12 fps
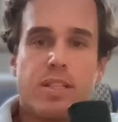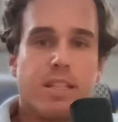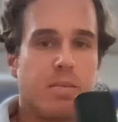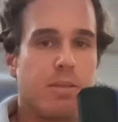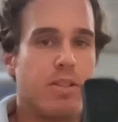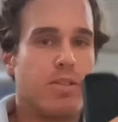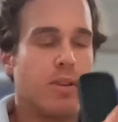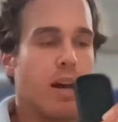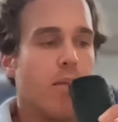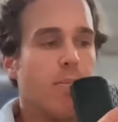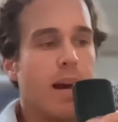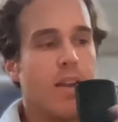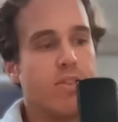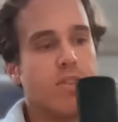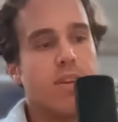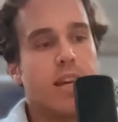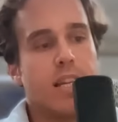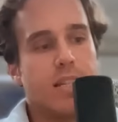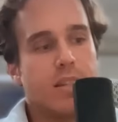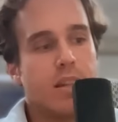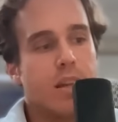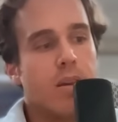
similar to how Palantir has